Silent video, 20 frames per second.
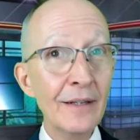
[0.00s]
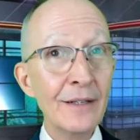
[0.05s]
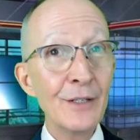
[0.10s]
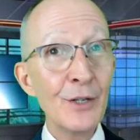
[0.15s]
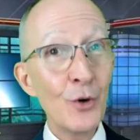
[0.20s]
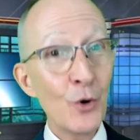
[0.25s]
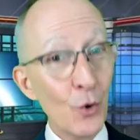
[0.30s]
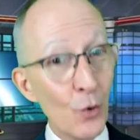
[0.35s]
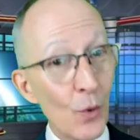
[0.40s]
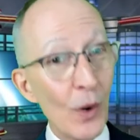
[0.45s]

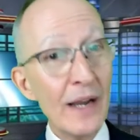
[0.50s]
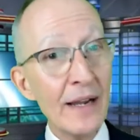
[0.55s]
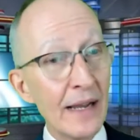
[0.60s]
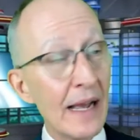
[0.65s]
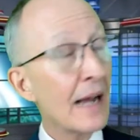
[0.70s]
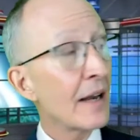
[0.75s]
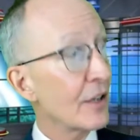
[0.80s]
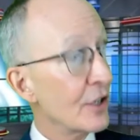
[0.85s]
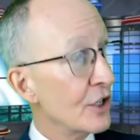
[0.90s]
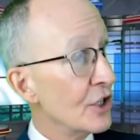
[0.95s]
don't quite know
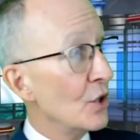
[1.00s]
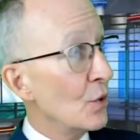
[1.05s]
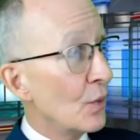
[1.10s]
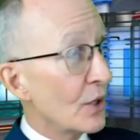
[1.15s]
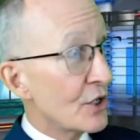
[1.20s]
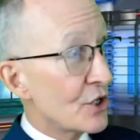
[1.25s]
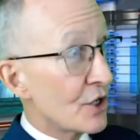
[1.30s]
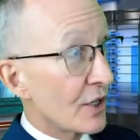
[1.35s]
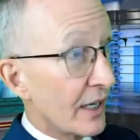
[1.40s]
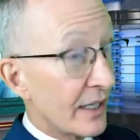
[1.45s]
how to do
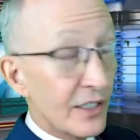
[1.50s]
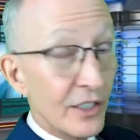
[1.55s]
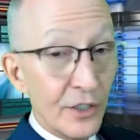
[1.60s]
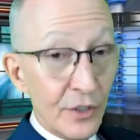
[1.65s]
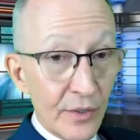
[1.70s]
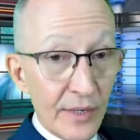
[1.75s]
what you'd like to do